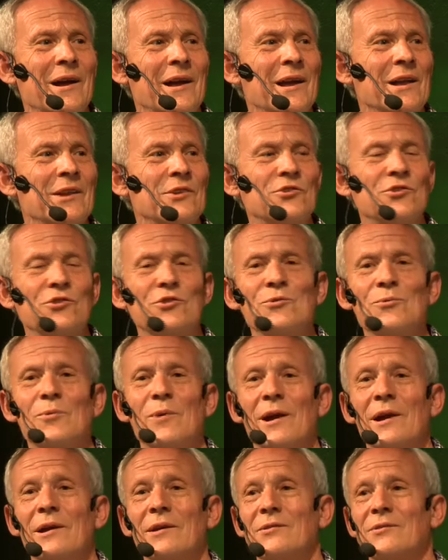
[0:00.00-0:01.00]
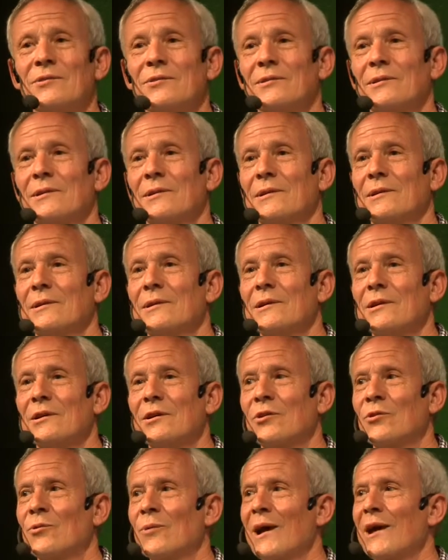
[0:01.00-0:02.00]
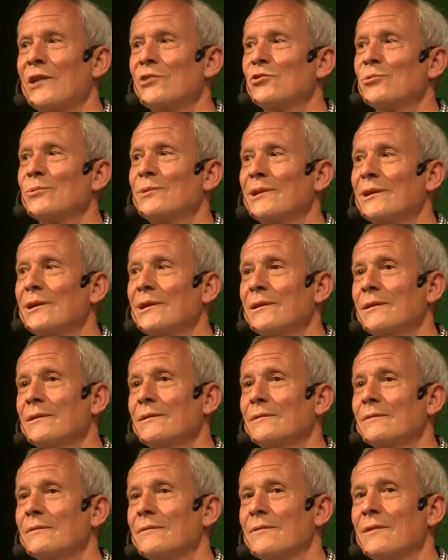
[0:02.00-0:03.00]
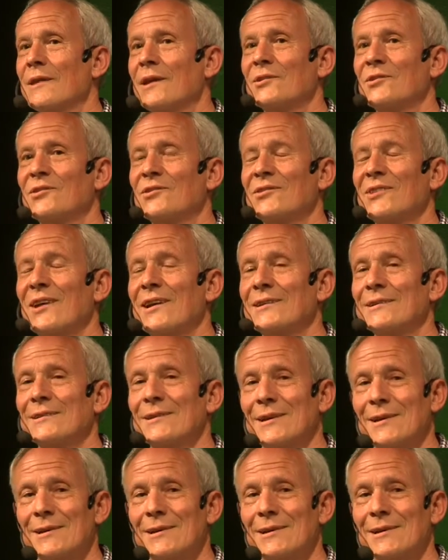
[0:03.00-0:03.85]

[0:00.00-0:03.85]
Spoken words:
in 2 ways, gradually, then suddenly.